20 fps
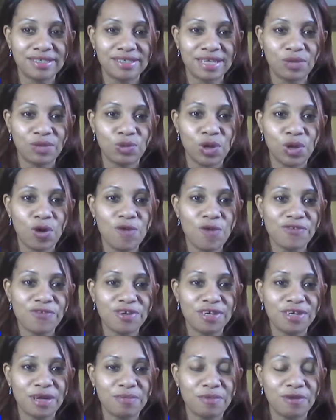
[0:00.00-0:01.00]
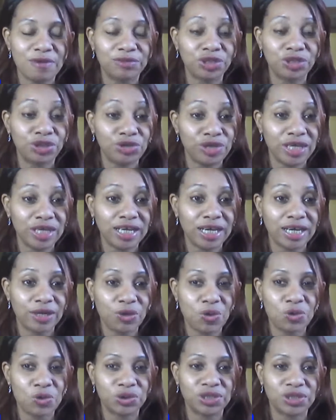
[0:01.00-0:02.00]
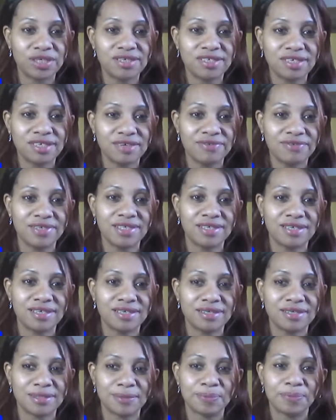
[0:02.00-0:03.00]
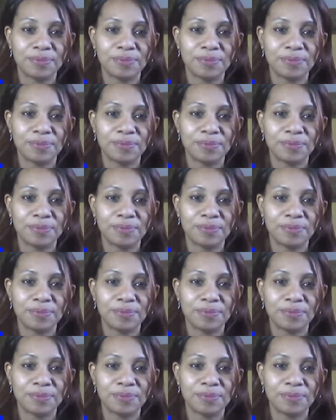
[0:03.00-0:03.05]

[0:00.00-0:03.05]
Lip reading: and we offer a number of training and coaching services.